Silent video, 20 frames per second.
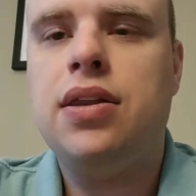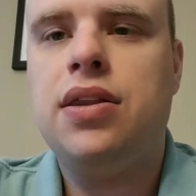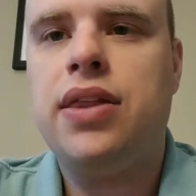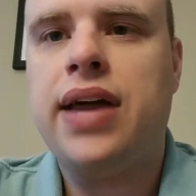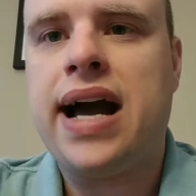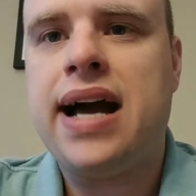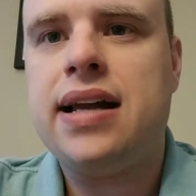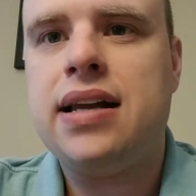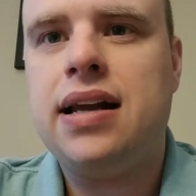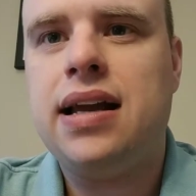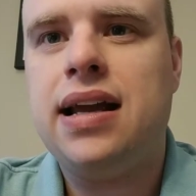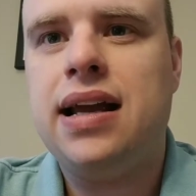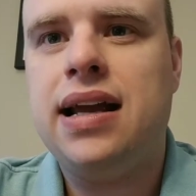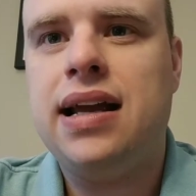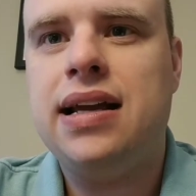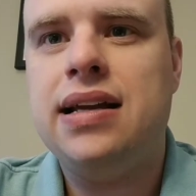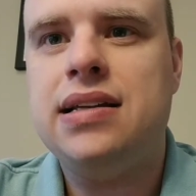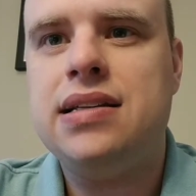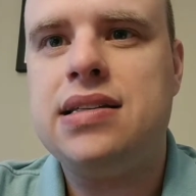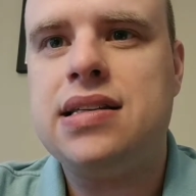That
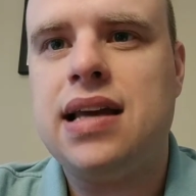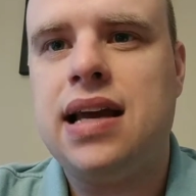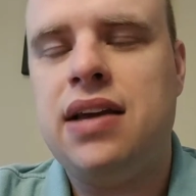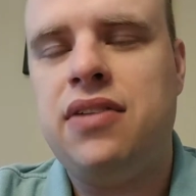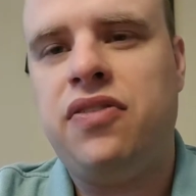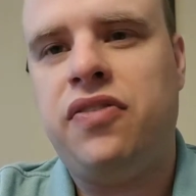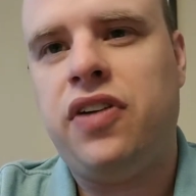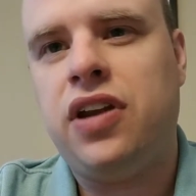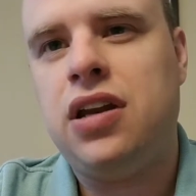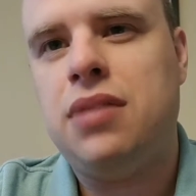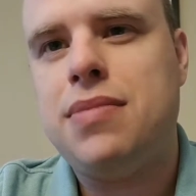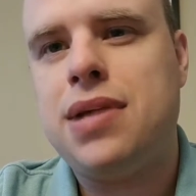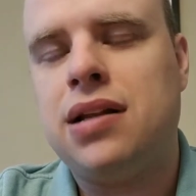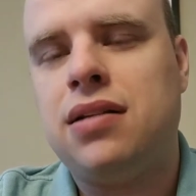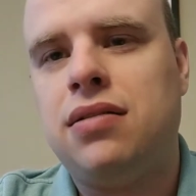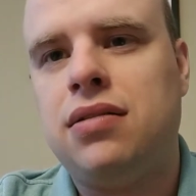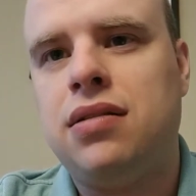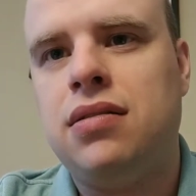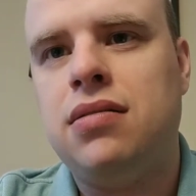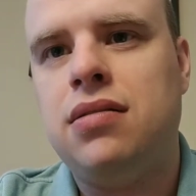is a
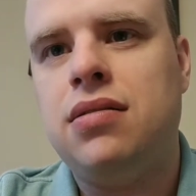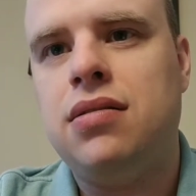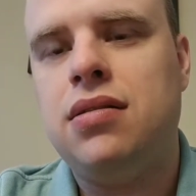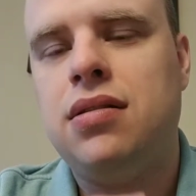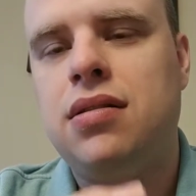fundamental